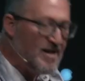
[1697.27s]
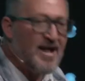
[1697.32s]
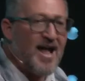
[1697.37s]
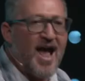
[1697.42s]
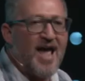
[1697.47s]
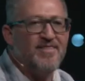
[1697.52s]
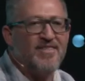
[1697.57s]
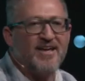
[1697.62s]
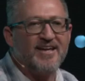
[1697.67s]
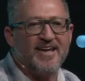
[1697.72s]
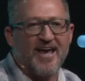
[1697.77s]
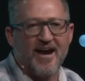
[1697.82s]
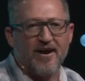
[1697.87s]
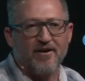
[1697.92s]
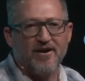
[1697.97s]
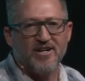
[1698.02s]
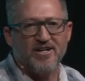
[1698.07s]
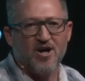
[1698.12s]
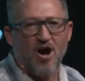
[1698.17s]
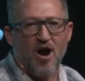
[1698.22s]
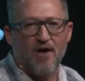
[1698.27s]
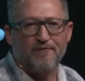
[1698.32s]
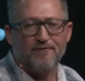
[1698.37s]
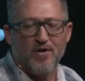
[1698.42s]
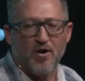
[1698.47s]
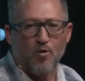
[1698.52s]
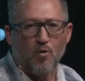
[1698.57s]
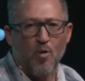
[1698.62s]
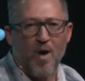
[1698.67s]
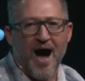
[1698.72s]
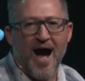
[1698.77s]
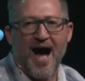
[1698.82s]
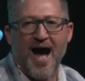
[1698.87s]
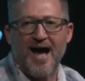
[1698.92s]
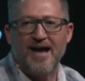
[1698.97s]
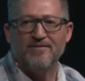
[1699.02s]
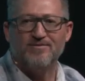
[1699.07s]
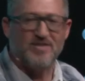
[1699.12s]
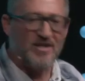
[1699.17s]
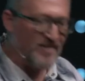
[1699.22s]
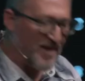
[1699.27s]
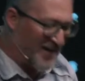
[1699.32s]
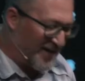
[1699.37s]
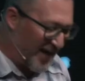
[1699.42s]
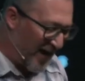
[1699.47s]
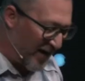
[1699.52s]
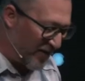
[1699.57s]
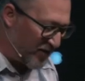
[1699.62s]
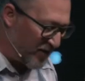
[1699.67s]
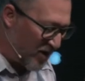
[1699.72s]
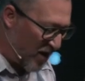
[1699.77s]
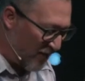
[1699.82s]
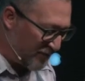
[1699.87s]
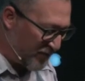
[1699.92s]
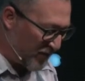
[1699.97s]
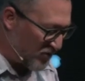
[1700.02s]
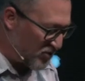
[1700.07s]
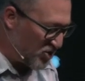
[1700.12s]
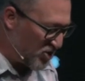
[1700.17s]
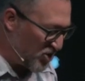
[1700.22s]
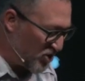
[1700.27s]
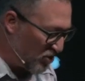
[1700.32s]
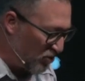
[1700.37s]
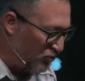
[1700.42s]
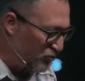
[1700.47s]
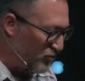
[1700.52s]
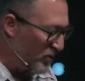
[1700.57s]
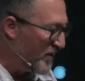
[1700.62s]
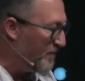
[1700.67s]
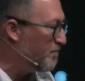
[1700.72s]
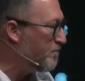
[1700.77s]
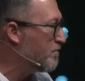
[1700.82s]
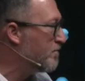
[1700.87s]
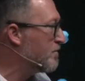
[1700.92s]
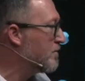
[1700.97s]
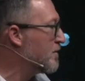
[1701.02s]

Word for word: And they carried off their wives and they carried off their children.